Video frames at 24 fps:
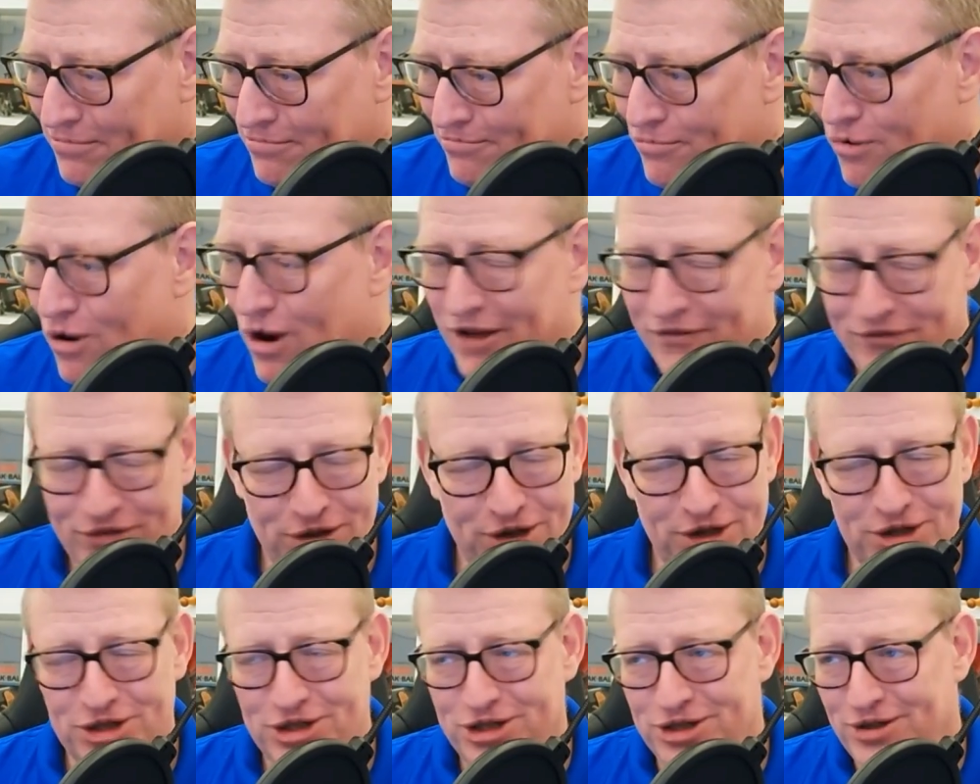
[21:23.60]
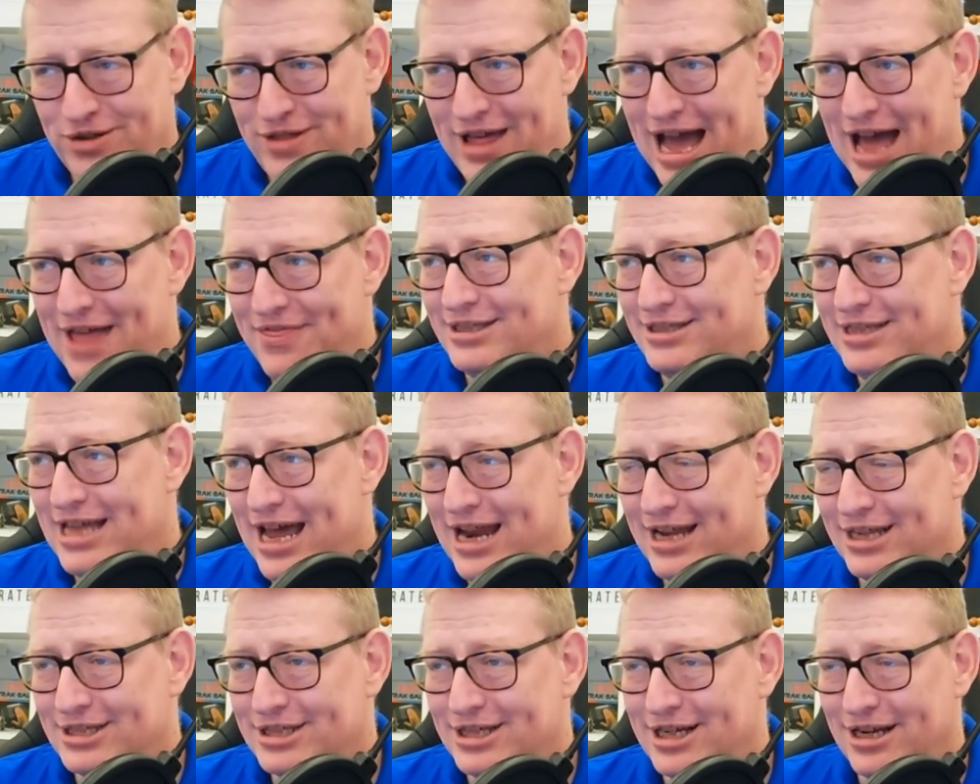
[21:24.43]
boy, if you can do that, that
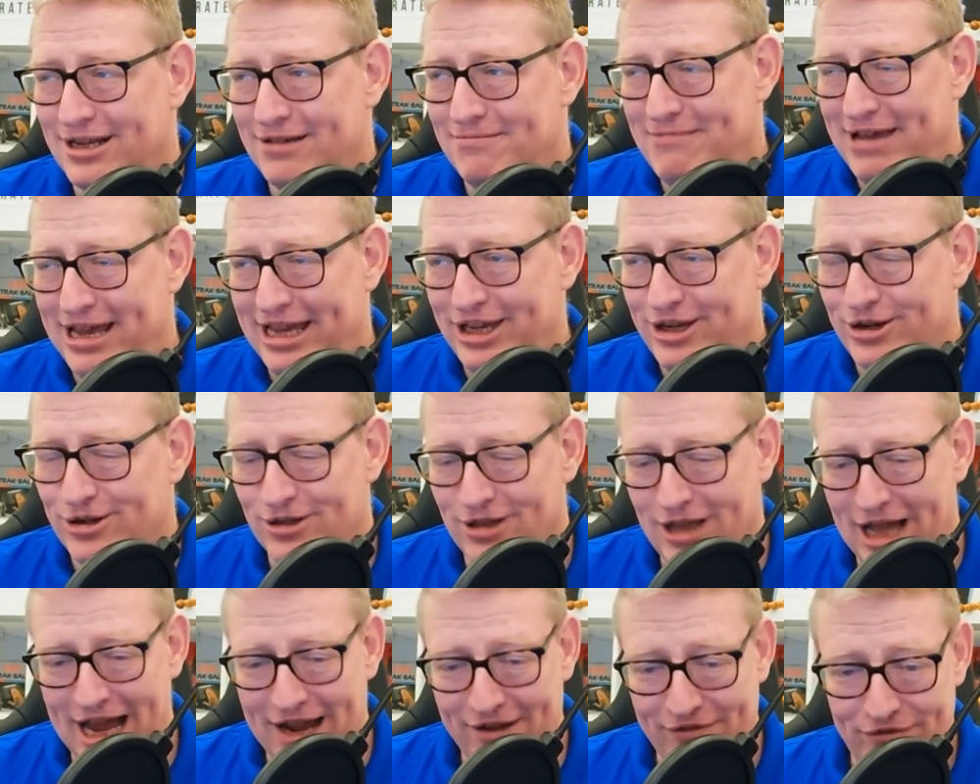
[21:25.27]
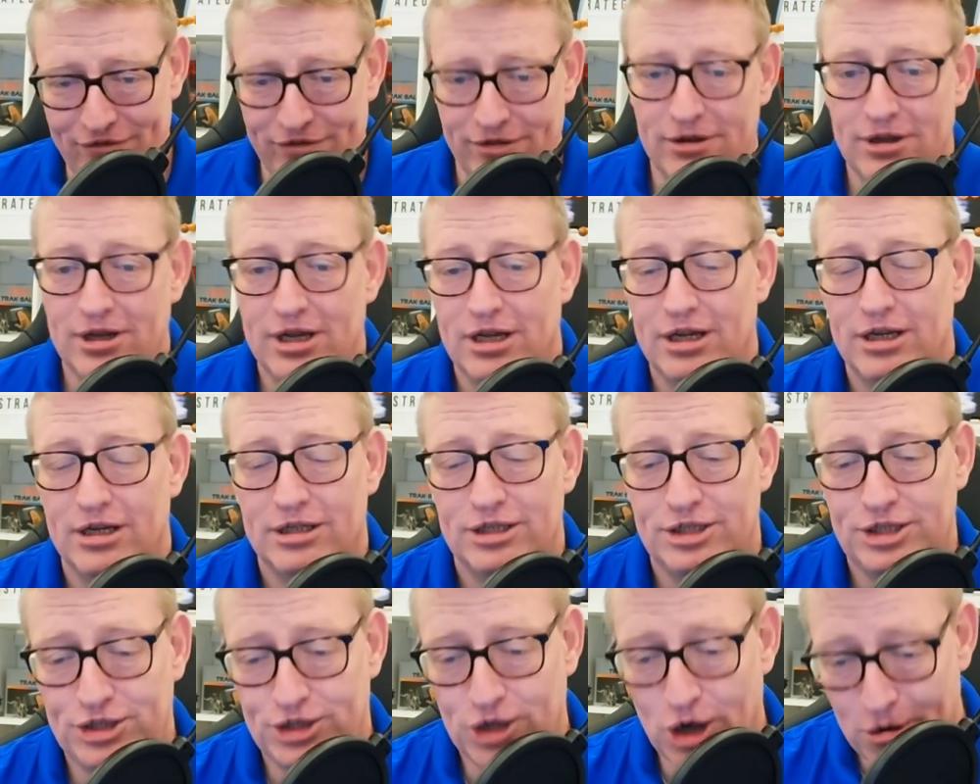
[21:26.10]
is going to make your life
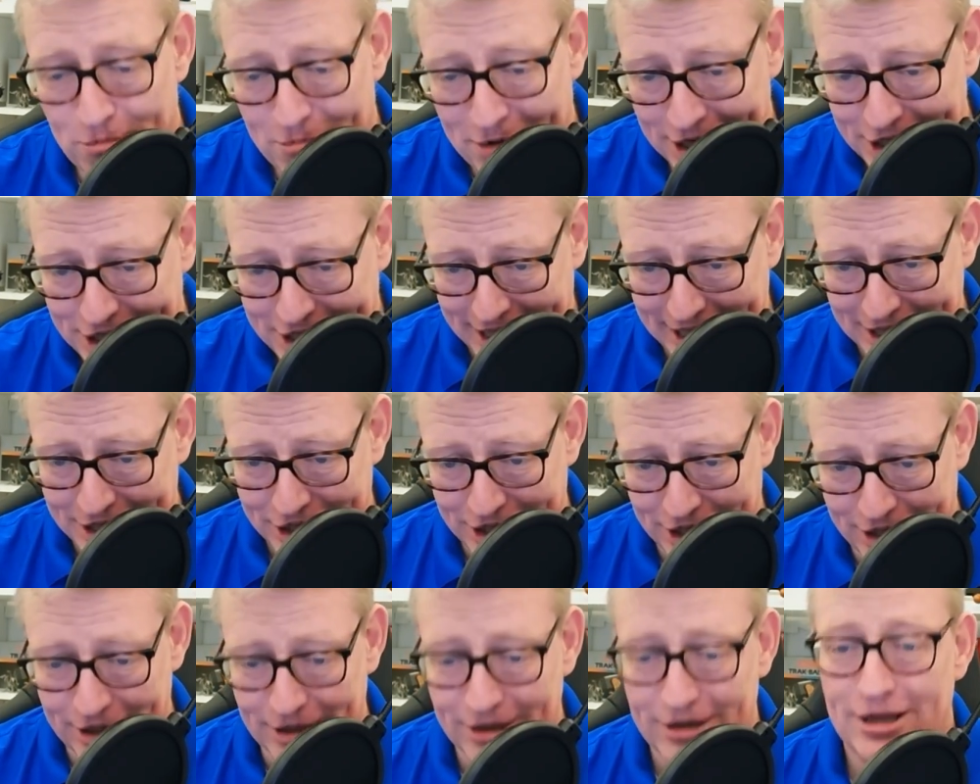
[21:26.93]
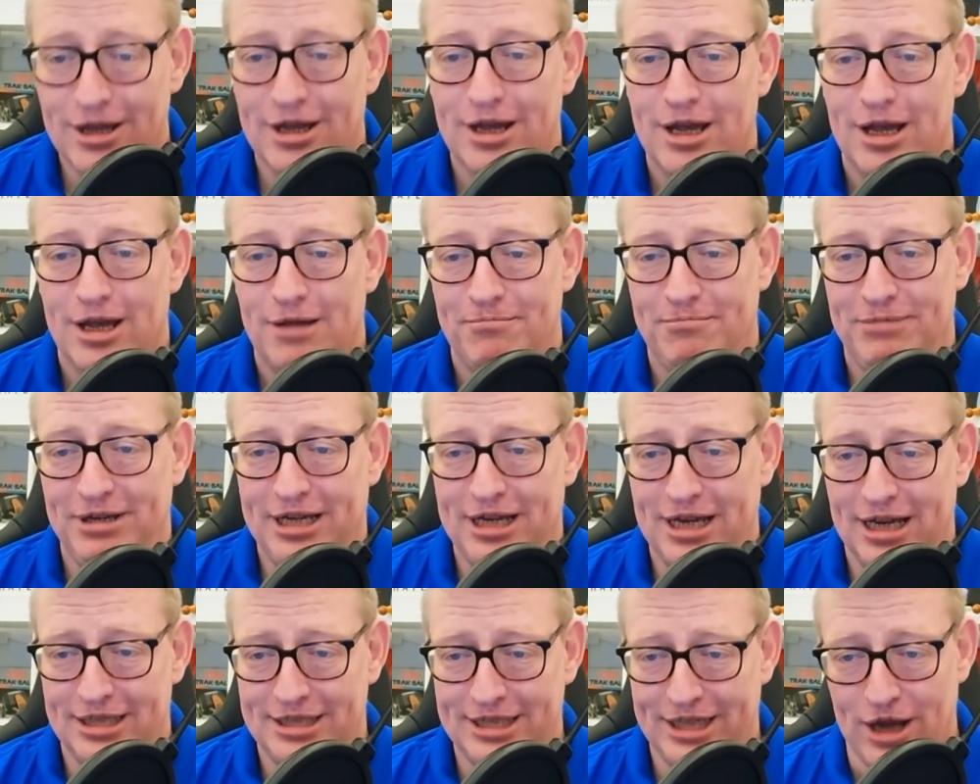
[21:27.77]
so much easier
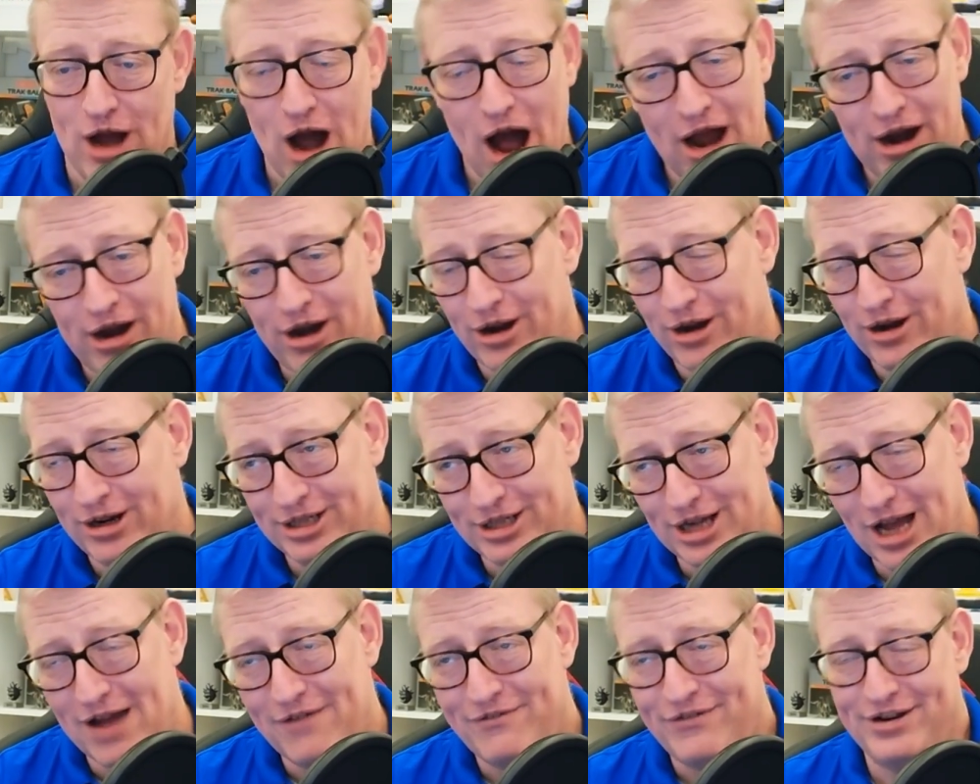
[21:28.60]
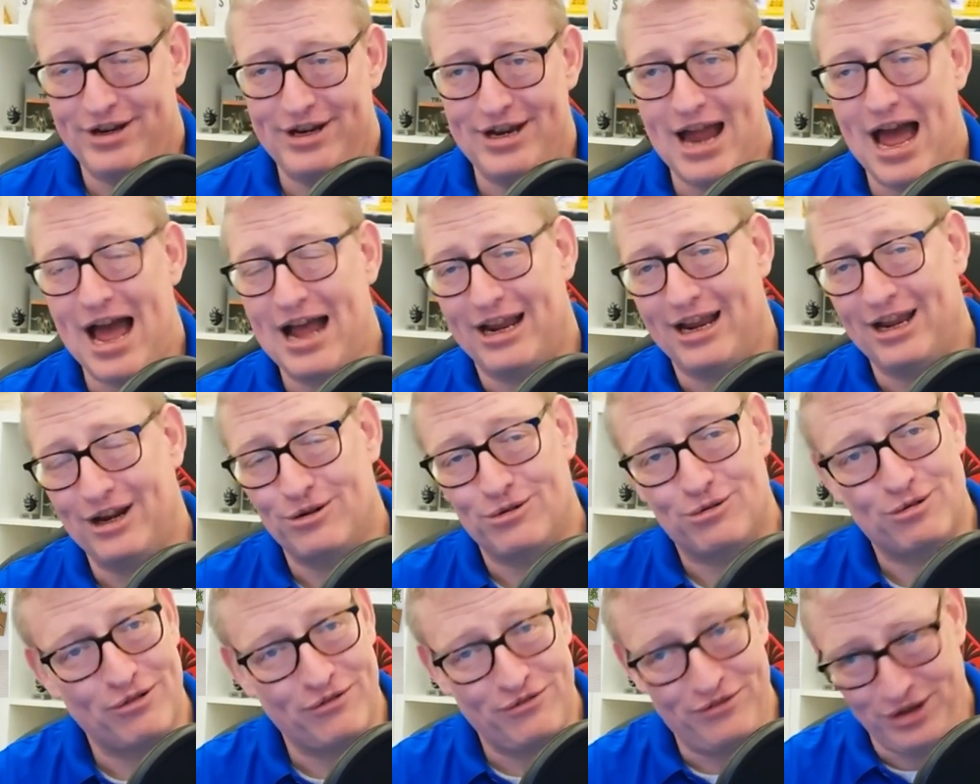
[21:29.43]
because the auditor is often not going to
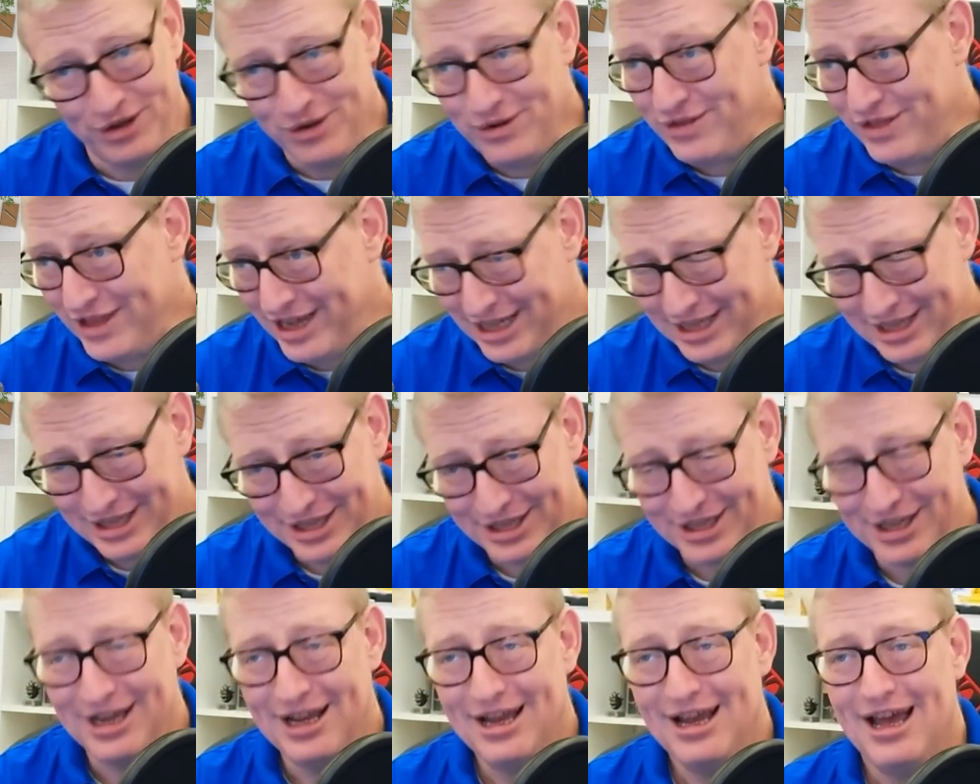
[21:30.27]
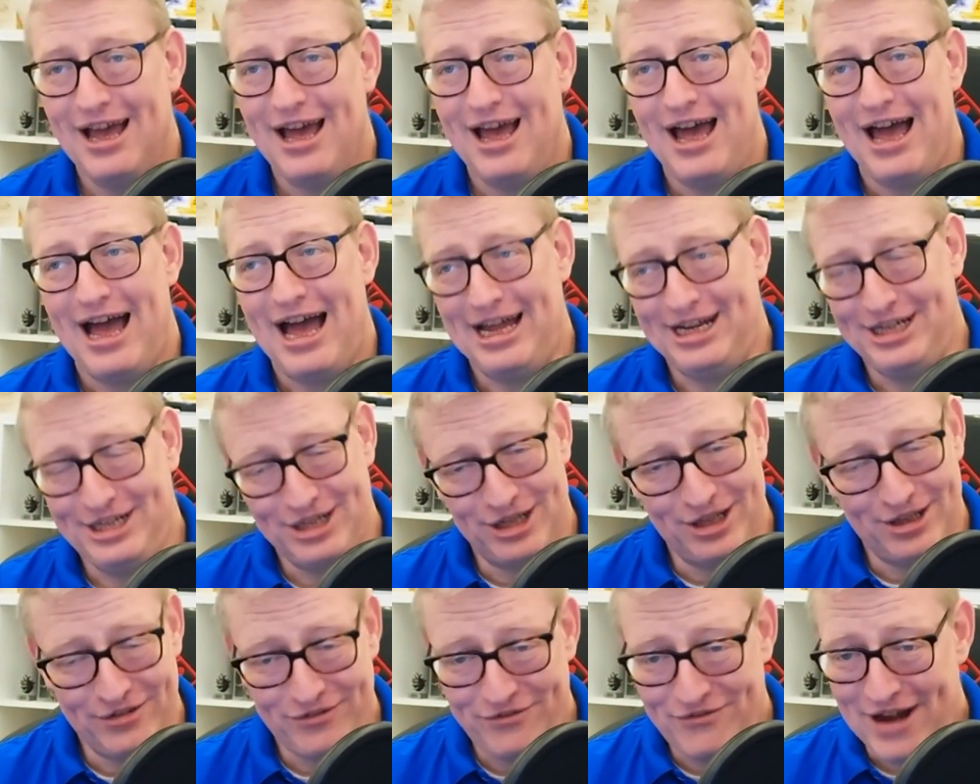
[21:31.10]
review this
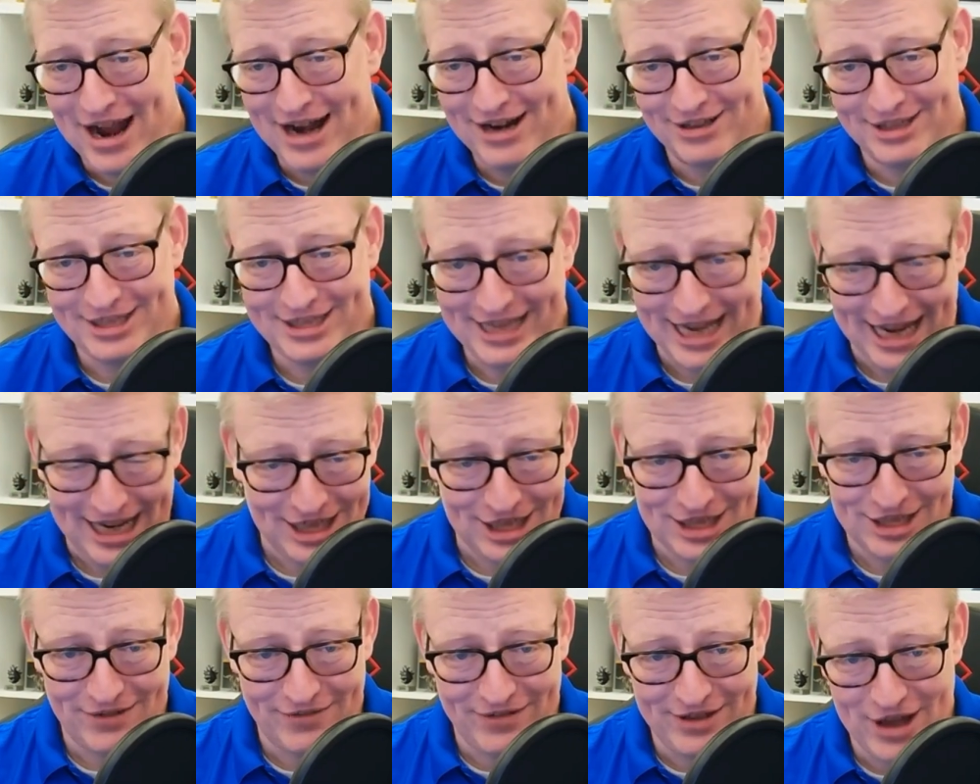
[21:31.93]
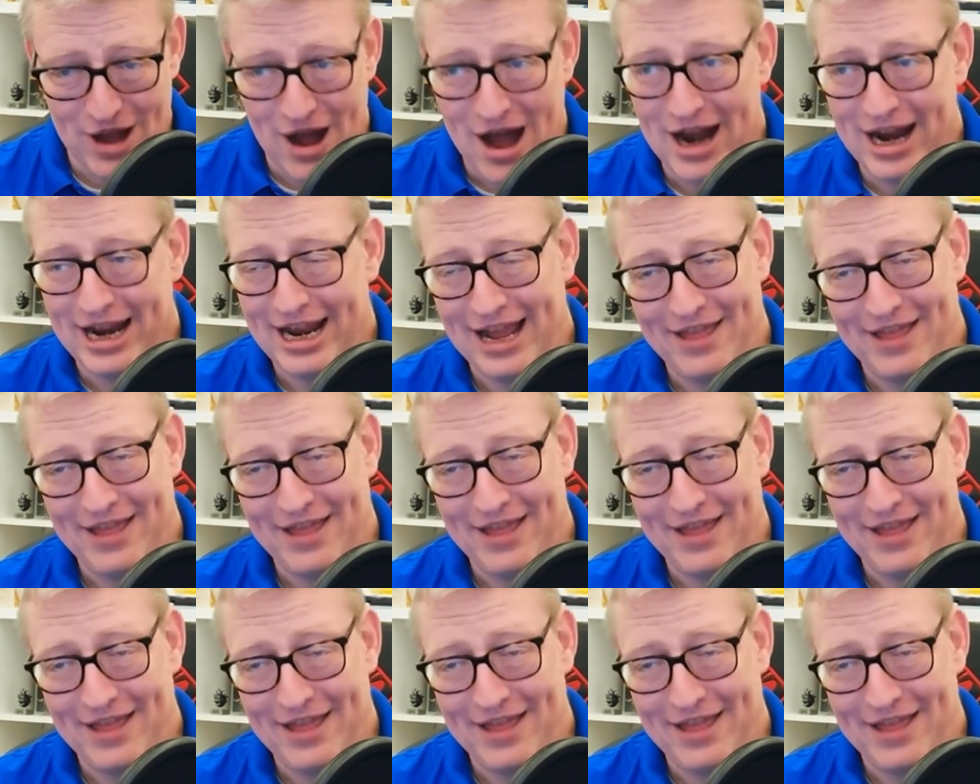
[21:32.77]
until the final stages of the audit.